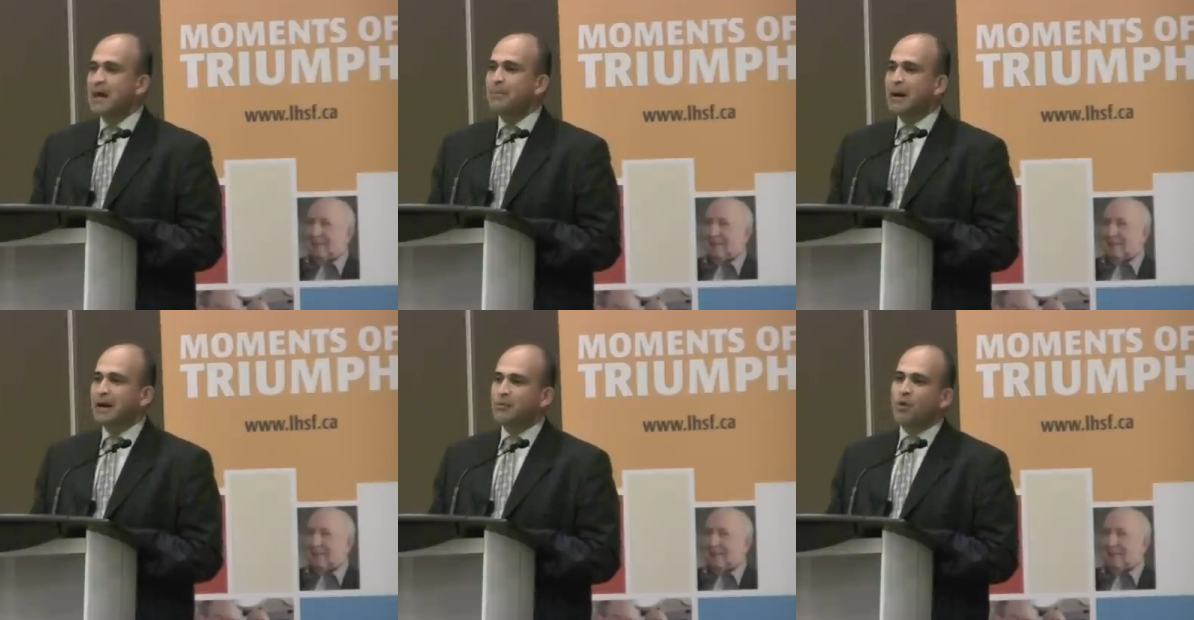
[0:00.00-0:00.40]

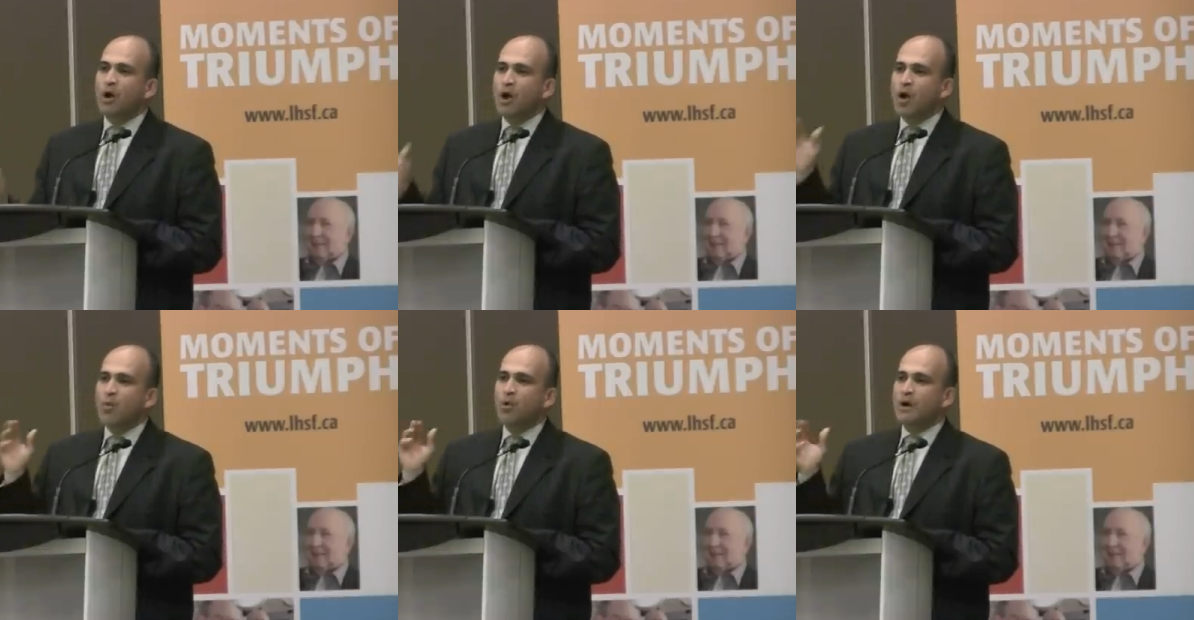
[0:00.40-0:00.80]
Speaker 1: about
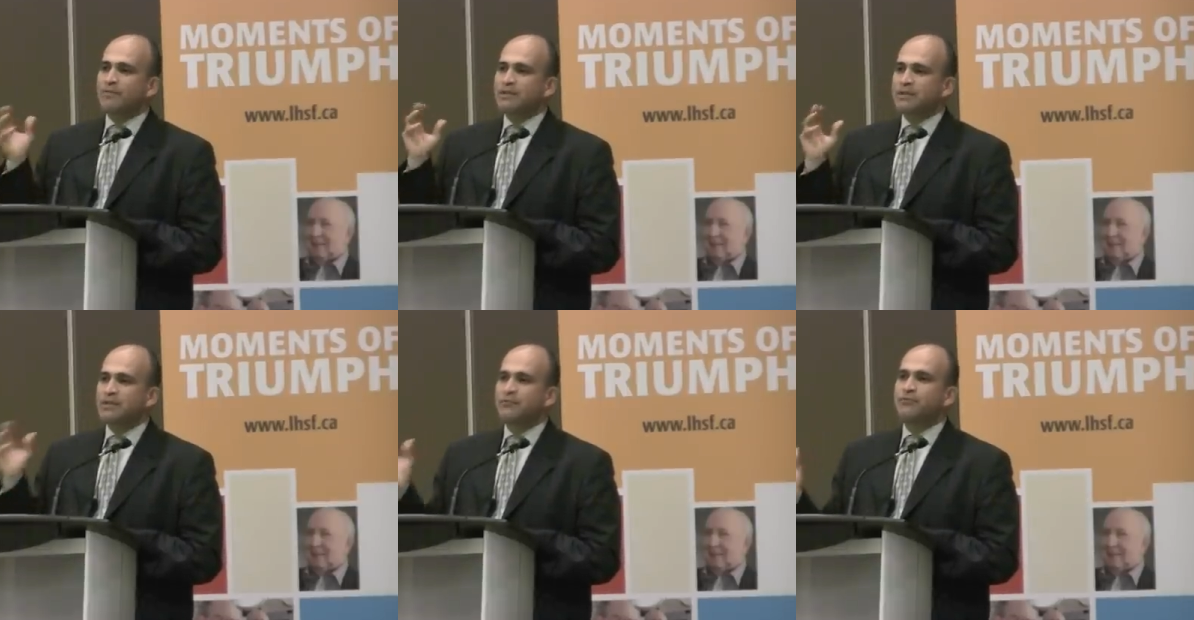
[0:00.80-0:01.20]
what
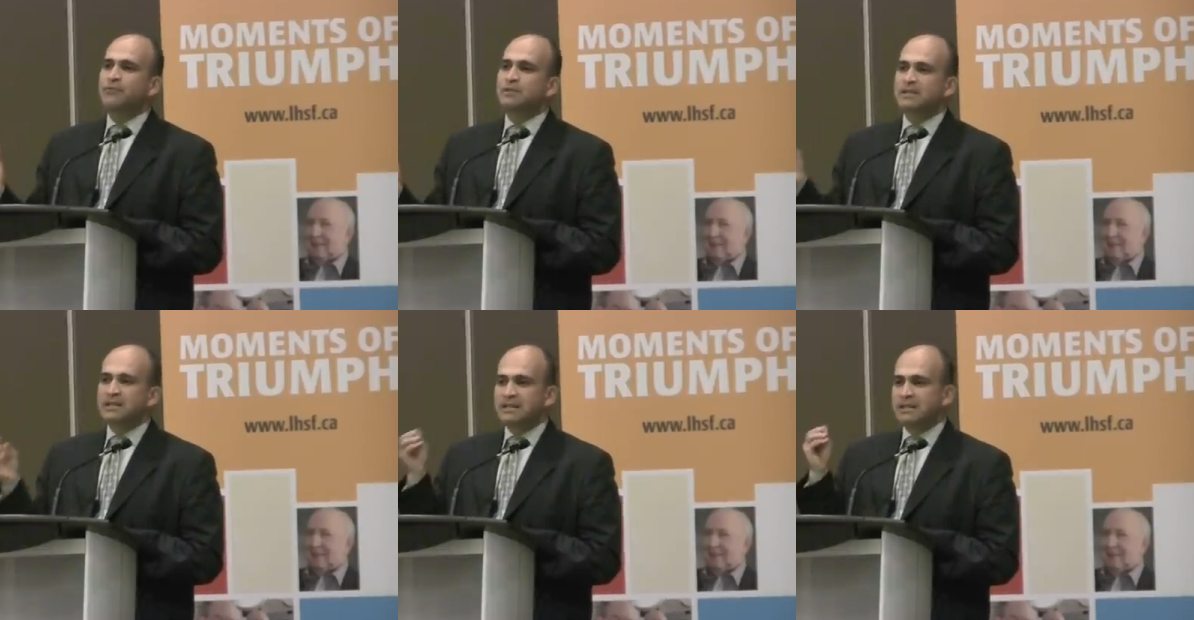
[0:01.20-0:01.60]
of a
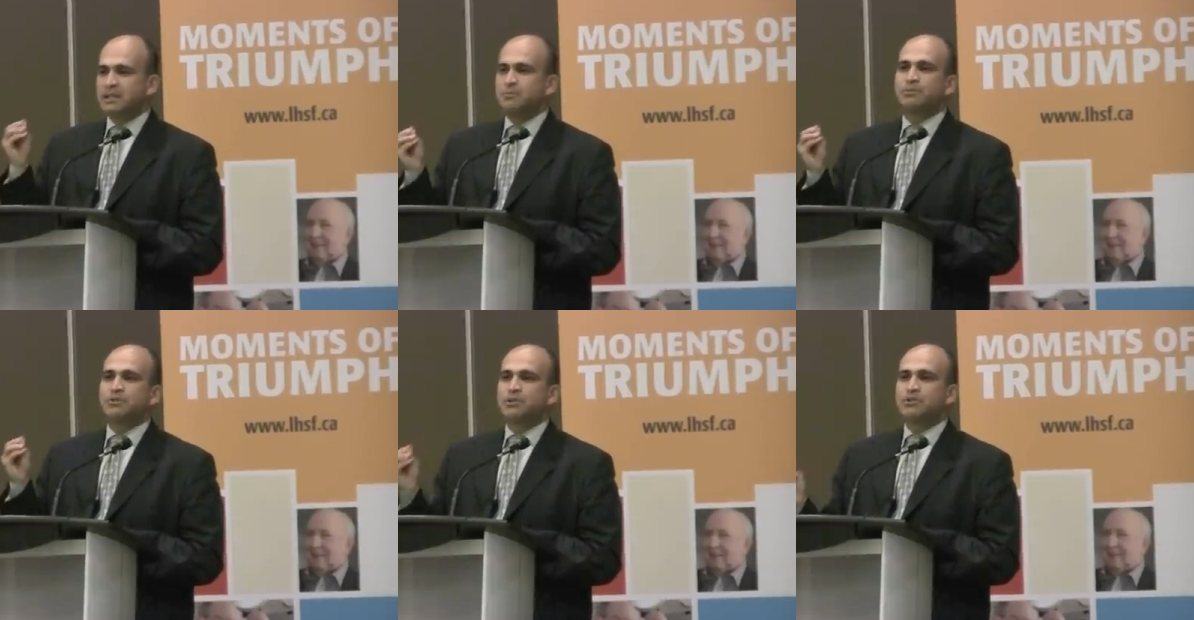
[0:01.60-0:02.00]
difference did
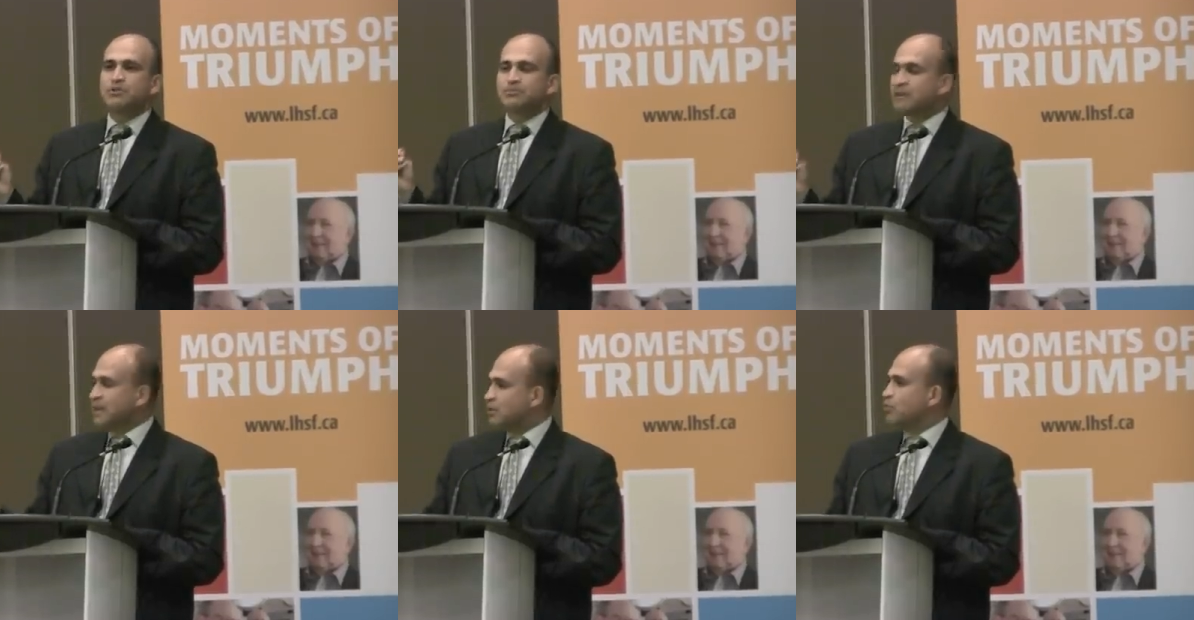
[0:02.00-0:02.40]
this
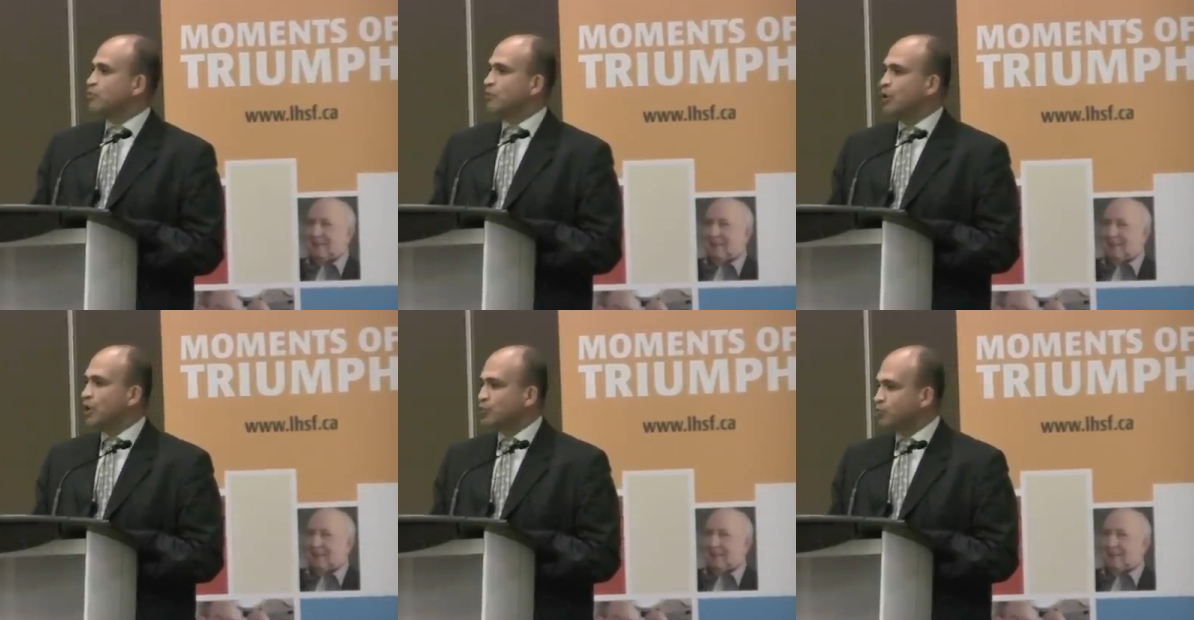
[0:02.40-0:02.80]
procedure make to
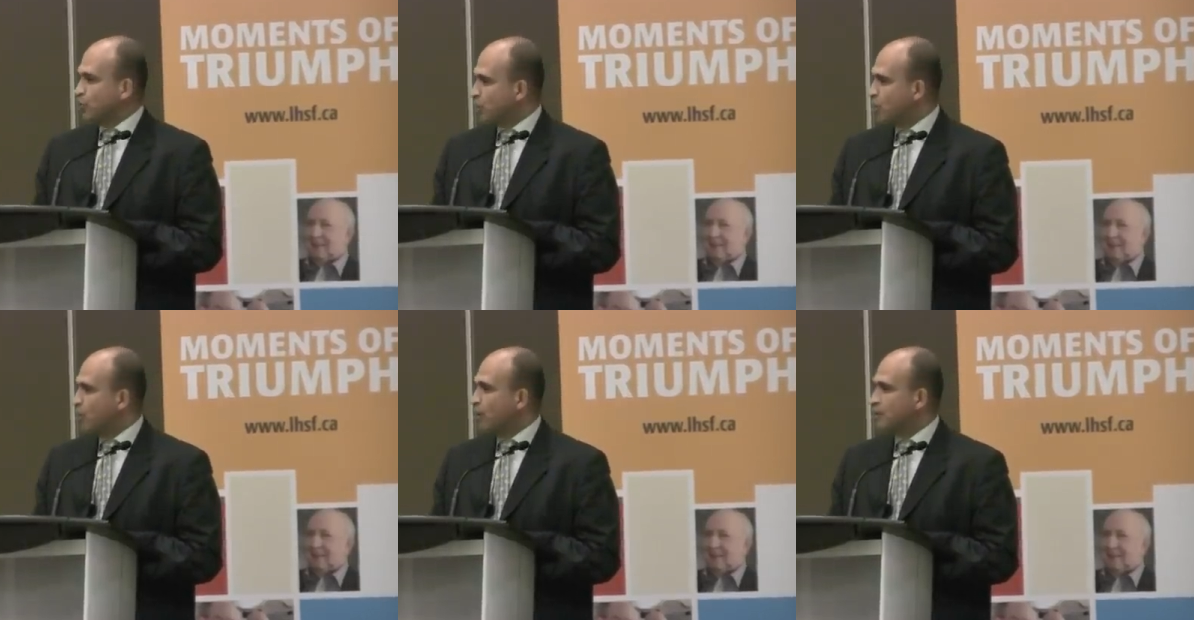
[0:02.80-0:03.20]
our
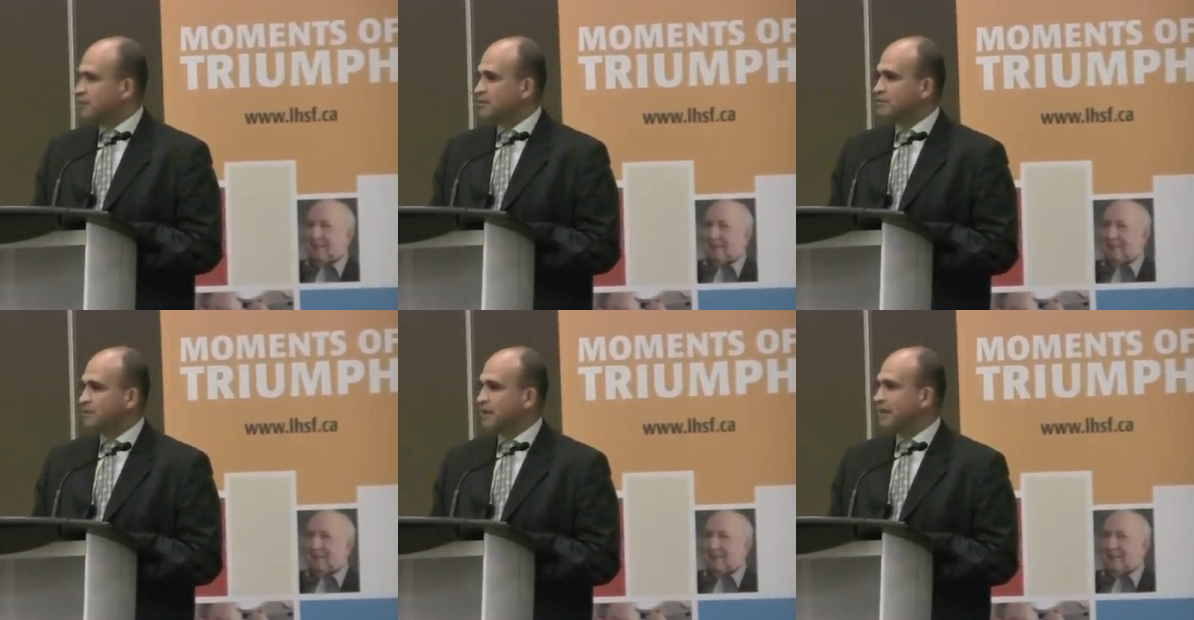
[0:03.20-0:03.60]
outdoor
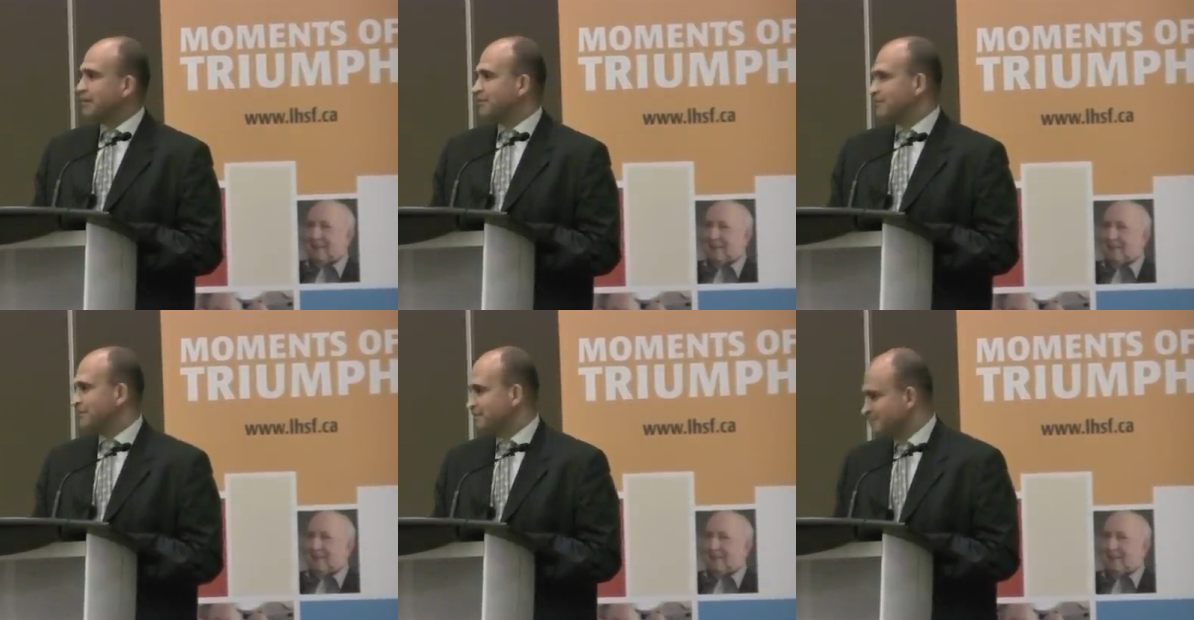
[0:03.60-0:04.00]
quality of
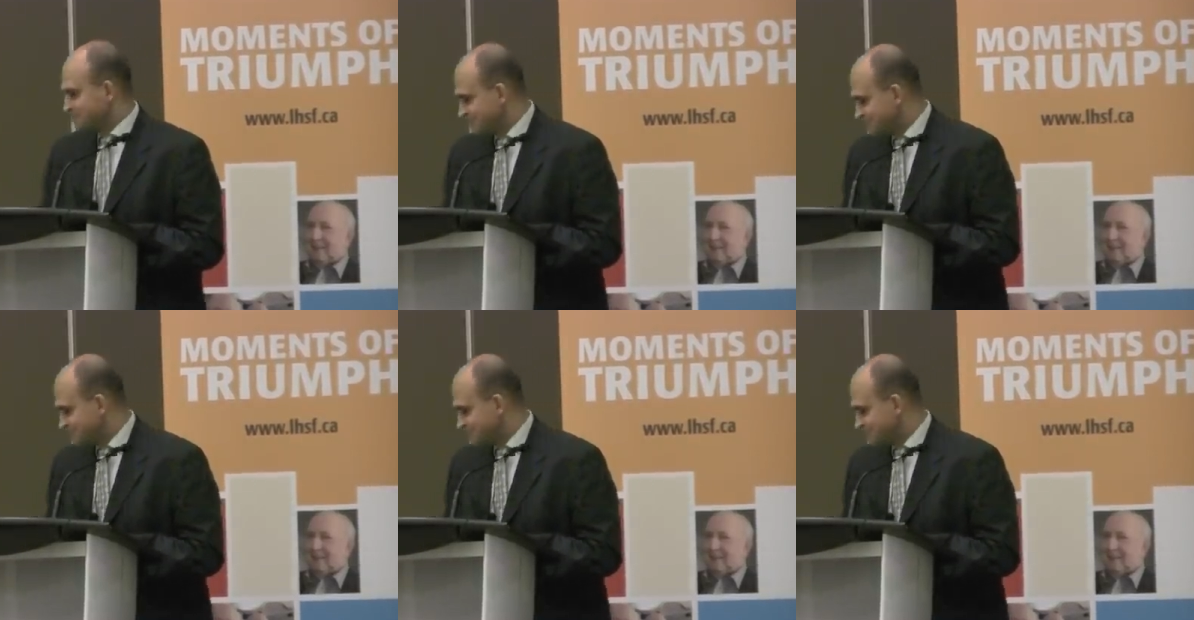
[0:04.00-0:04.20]
life.